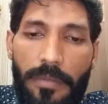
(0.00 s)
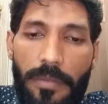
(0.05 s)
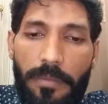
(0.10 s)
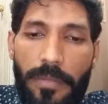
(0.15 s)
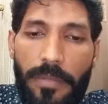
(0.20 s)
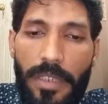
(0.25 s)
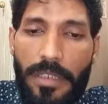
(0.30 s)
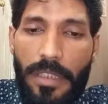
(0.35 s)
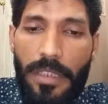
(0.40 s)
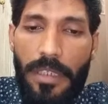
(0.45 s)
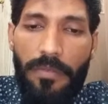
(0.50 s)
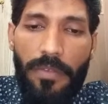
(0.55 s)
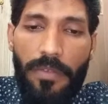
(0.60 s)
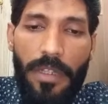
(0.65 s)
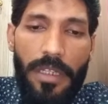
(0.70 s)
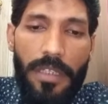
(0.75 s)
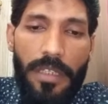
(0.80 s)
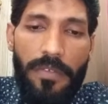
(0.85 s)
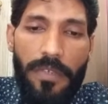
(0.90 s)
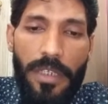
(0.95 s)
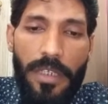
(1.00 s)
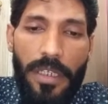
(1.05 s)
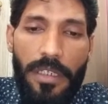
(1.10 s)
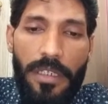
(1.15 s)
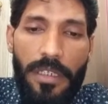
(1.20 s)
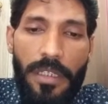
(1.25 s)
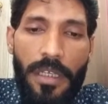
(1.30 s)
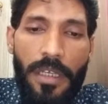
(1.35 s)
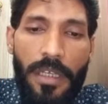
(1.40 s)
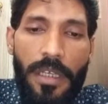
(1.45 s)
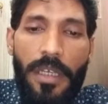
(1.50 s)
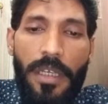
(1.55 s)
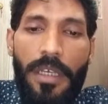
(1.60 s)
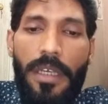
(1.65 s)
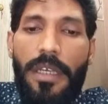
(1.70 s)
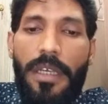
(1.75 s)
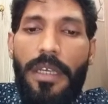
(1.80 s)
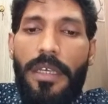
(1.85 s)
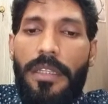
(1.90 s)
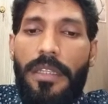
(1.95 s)
numbers are well defined,
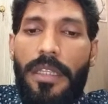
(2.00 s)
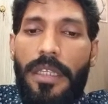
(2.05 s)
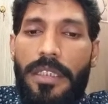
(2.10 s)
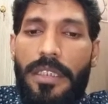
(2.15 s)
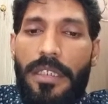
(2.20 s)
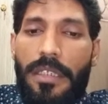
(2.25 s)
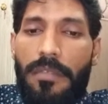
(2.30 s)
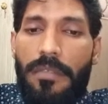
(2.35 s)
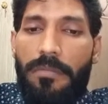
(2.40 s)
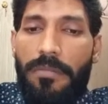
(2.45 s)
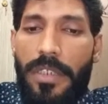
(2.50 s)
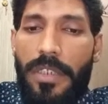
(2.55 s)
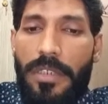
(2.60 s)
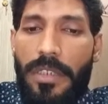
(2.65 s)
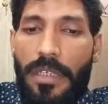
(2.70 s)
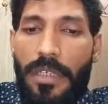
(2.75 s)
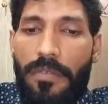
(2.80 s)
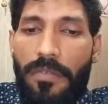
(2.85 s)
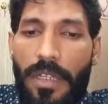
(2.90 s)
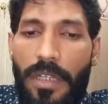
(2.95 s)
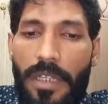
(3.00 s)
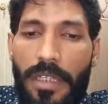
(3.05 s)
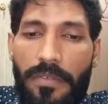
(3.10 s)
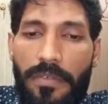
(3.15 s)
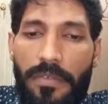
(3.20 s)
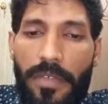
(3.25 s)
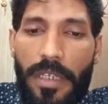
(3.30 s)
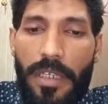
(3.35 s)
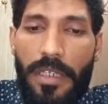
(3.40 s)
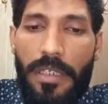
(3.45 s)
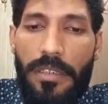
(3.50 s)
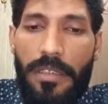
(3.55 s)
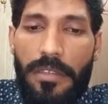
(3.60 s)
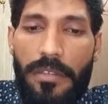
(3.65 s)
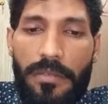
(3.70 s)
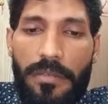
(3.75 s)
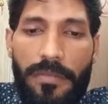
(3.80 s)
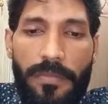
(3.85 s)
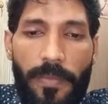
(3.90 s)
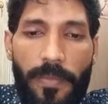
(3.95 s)
natural numbers are well defined.
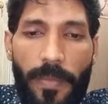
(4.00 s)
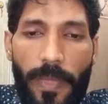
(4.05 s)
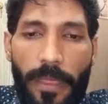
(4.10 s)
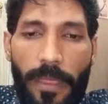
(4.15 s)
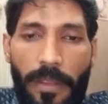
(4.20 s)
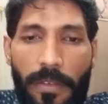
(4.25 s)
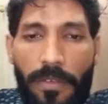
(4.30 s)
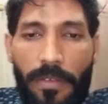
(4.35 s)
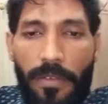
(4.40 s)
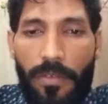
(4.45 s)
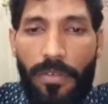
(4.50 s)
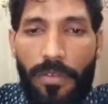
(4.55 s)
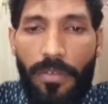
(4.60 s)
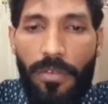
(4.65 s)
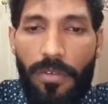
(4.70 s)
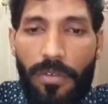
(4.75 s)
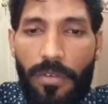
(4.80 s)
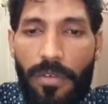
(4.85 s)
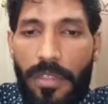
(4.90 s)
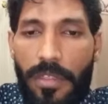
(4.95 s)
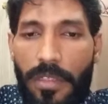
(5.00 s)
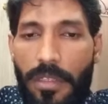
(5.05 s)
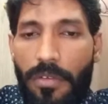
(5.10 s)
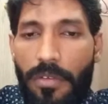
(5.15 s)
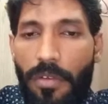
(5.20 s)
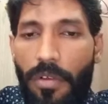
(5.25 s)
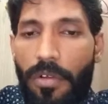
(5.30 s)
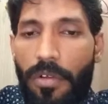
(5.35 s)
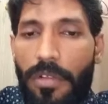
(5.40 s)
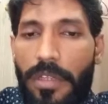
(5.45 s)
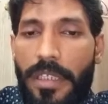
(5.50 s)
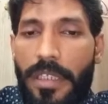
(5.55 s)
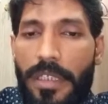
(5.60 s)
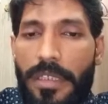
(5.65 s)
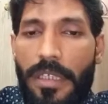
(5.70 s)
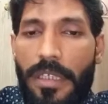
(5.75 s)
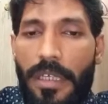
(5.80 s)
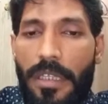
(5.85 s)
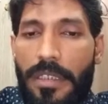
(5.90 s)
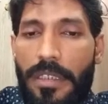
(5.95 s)
So all
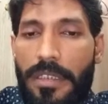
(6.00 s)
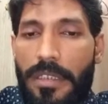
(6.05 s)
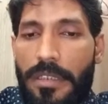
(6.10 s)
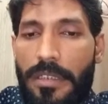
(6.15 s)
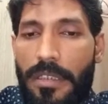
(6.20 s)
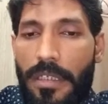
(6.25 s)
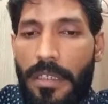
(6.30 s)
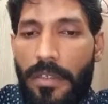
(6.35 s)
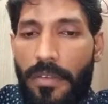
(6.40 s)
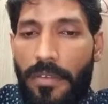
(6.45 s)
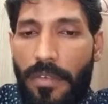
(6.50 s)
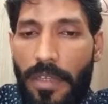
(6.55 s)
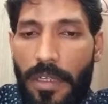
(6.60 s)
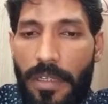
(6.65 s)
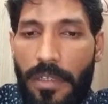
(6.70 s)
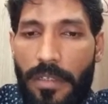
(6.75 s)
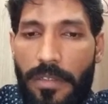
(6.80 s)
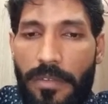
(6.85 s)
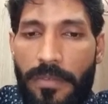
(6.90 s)
these collections are set.